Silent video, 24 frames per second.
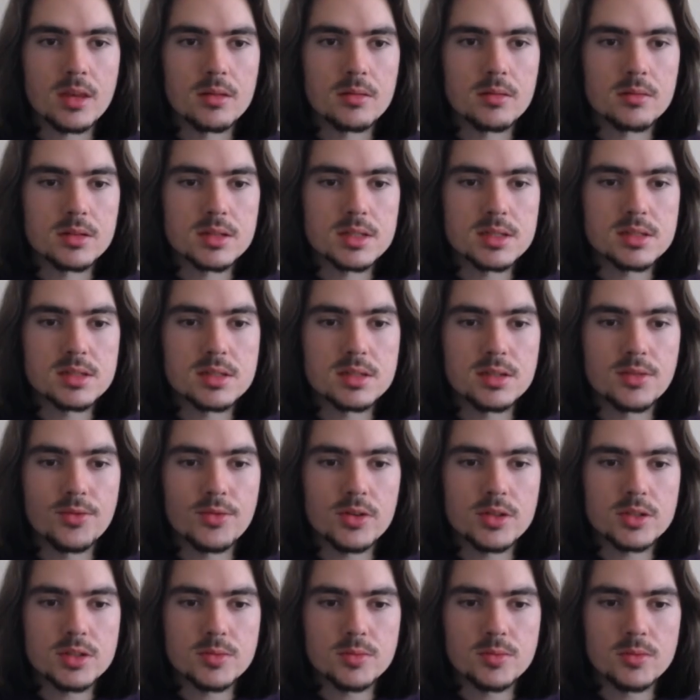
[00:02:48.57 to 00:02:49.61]
This is the
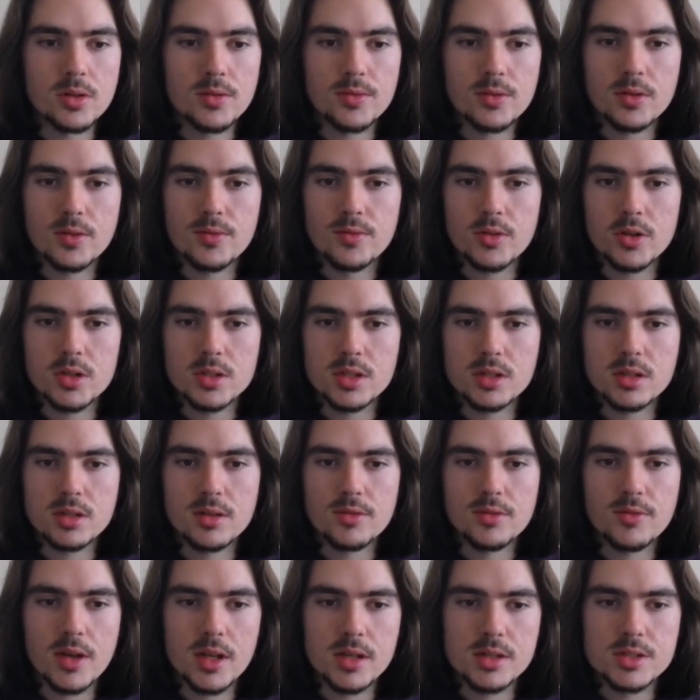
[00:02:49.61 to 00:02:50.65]
first rule of converting an
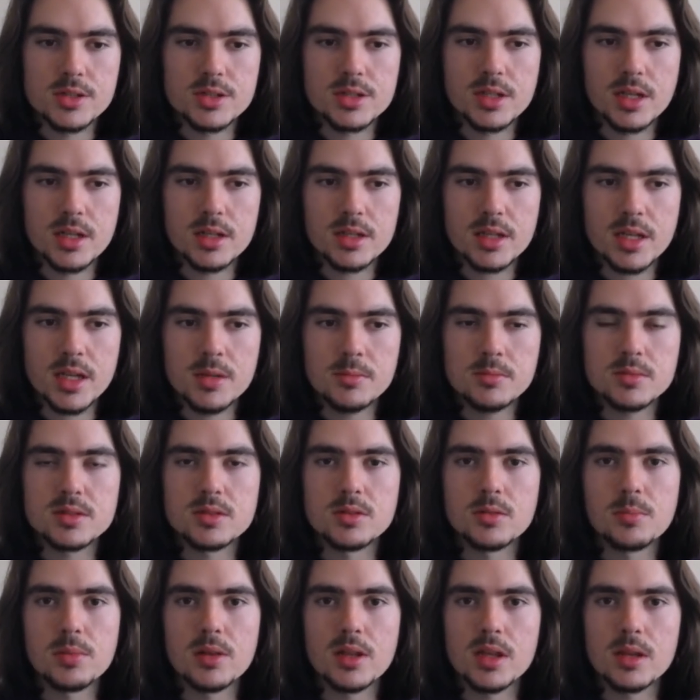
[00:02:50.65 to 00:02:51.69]
advantage in endgames. You
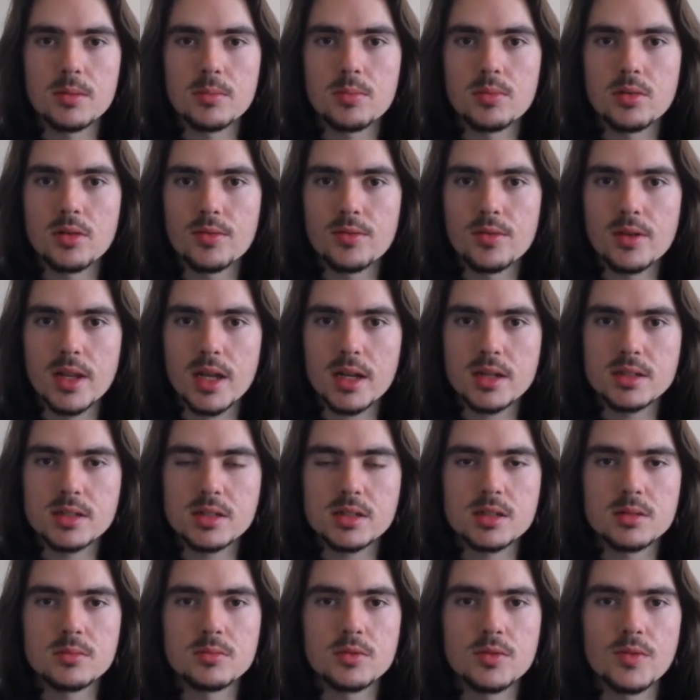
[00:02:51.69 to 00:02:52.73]
play
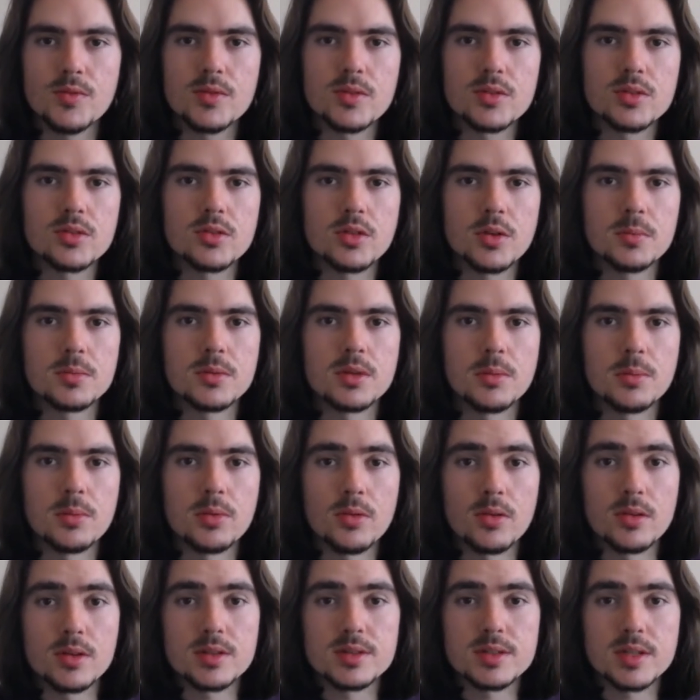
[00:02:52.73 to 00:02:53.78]
prophylactical move to stop the
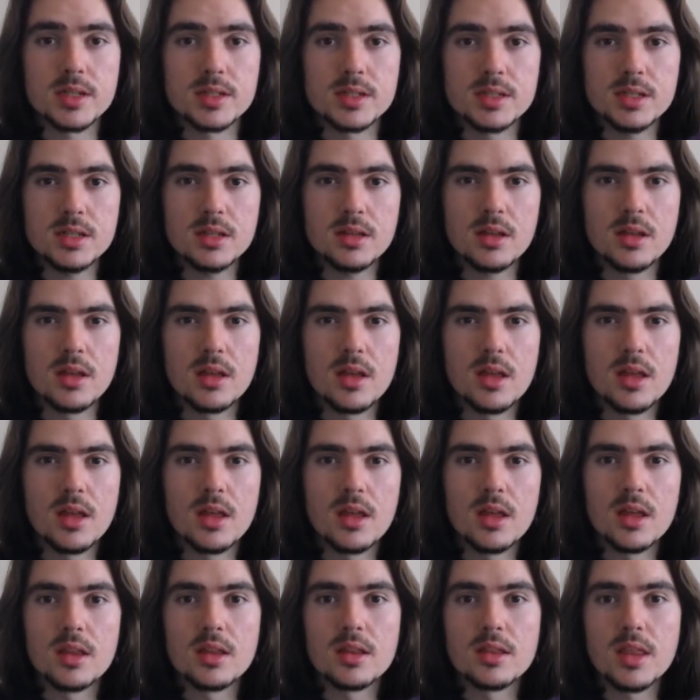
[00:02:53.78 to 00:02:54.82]
opponent's idea.
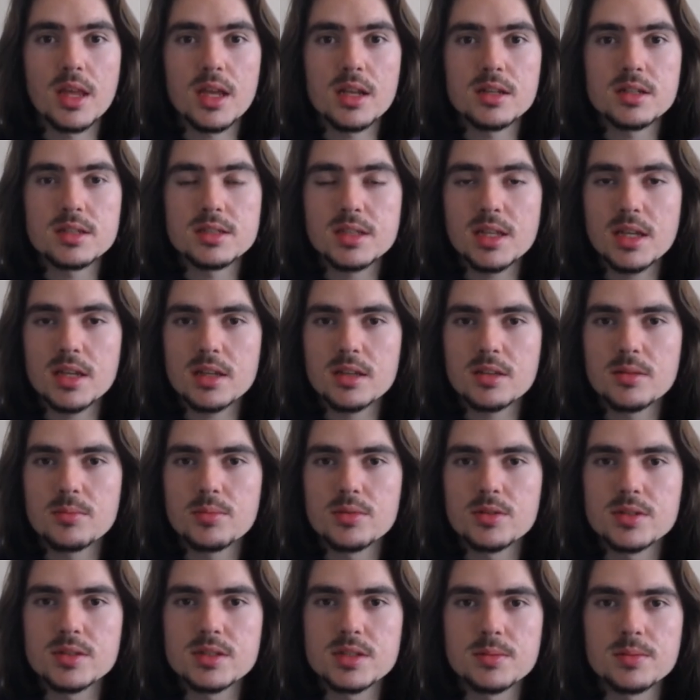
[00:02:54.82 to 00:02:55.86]
Then the second
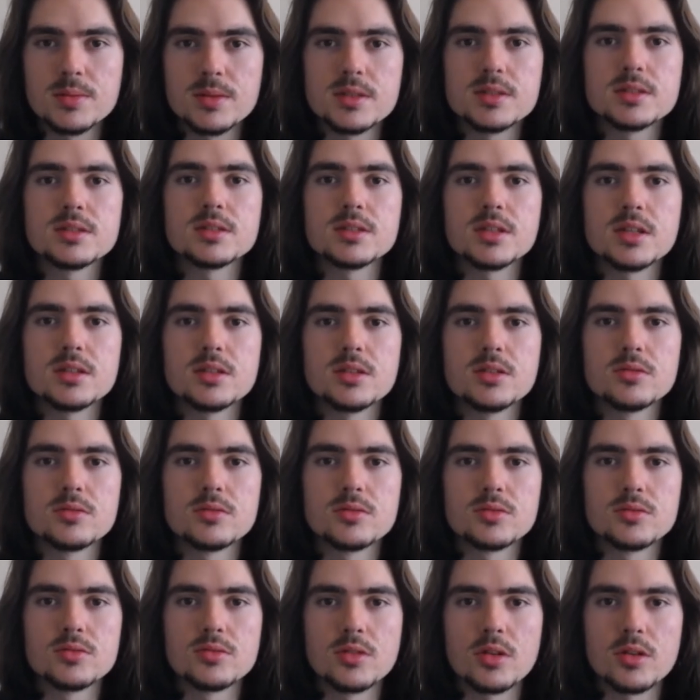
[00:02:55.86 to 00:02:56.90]
principle is that you
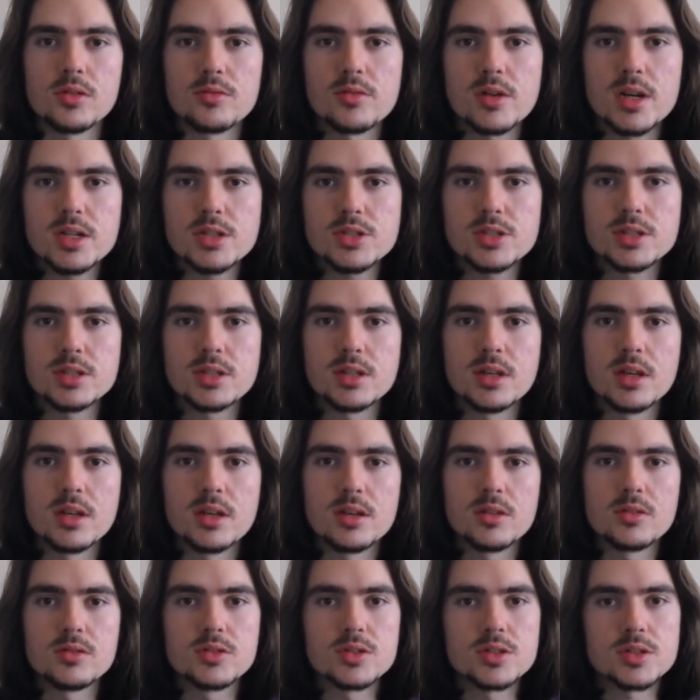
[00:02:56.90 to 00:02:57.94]
do not rush.
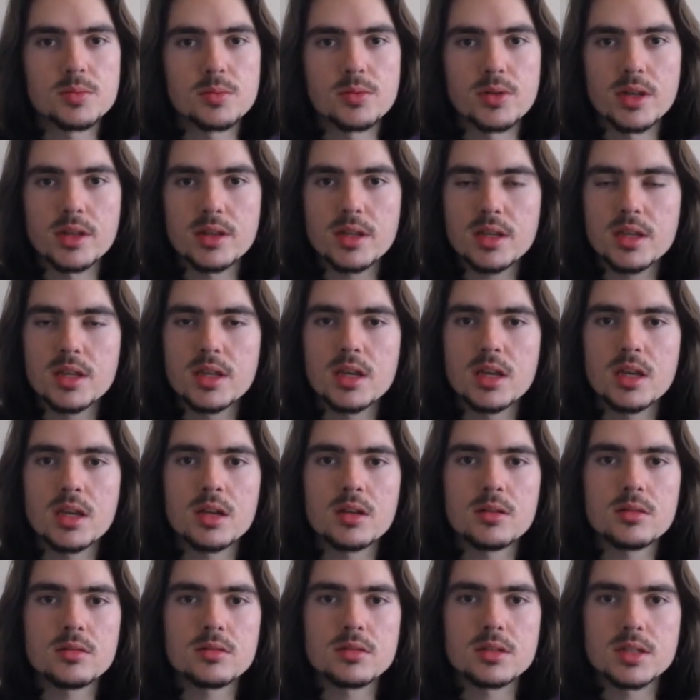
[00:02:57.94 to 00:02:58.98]
You just bring the king,
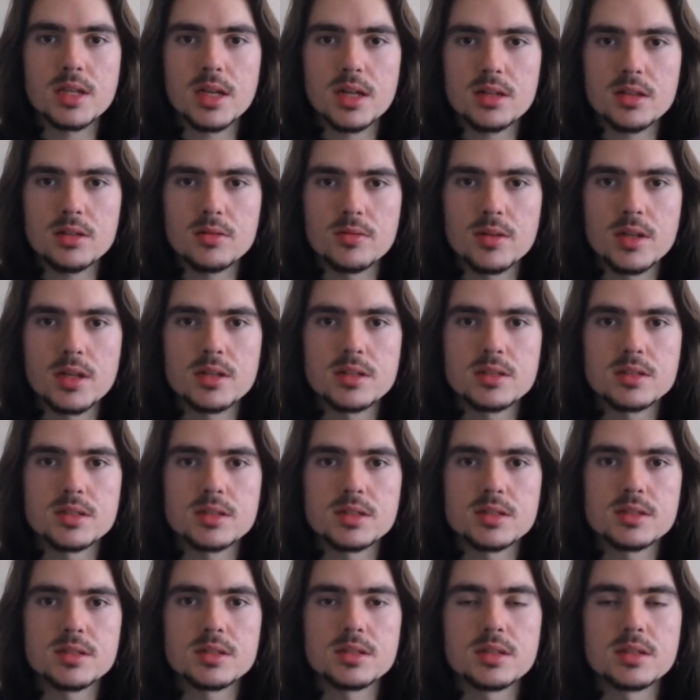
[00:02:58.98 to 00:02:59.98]
attack the weaknesses.